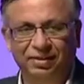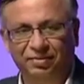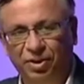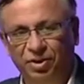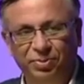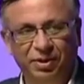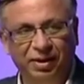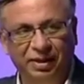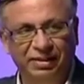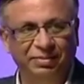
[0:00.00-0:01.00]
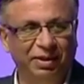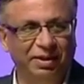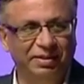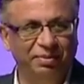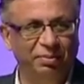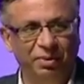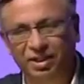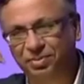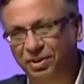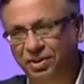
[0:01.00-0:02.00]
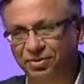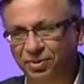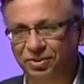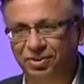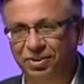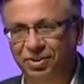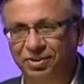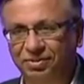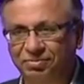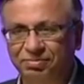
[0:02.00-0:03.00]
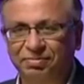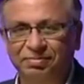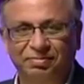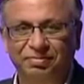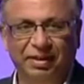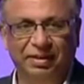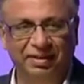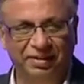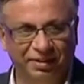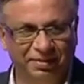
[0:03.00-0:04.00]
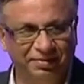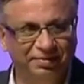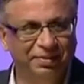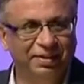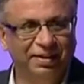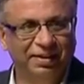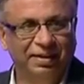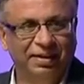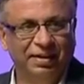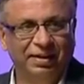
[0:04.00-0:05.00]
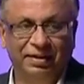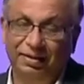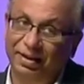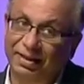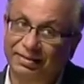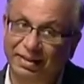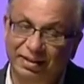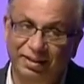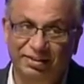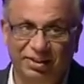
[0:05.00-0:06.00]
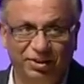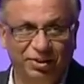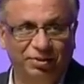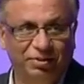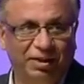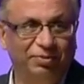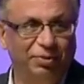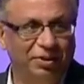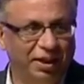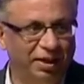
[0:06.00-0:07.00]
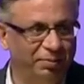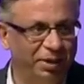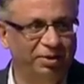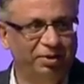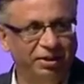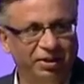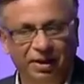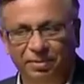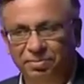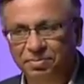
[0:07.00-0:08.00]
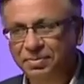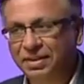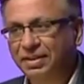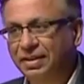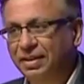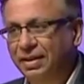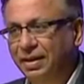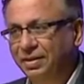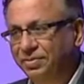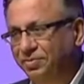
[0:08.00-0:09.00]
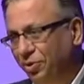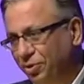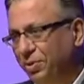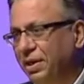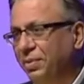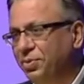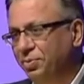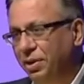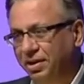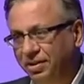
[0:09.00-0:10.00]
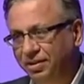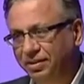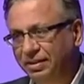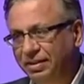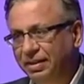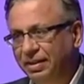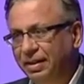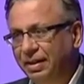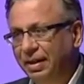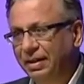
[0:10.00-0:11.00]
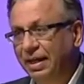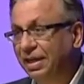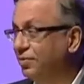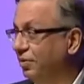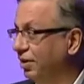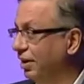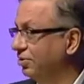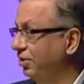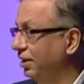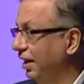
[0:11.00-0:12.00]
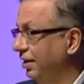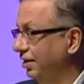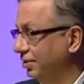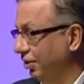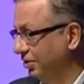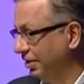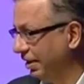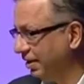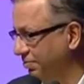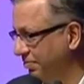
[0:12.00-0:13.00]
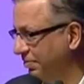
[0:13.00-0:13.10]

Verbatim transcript: voicemail, SMS, MMS, make a phone call, and that's it. I guess 10 years ago, iPhone came, Android came, phones became smarter, and that's where actually carriers lost the game.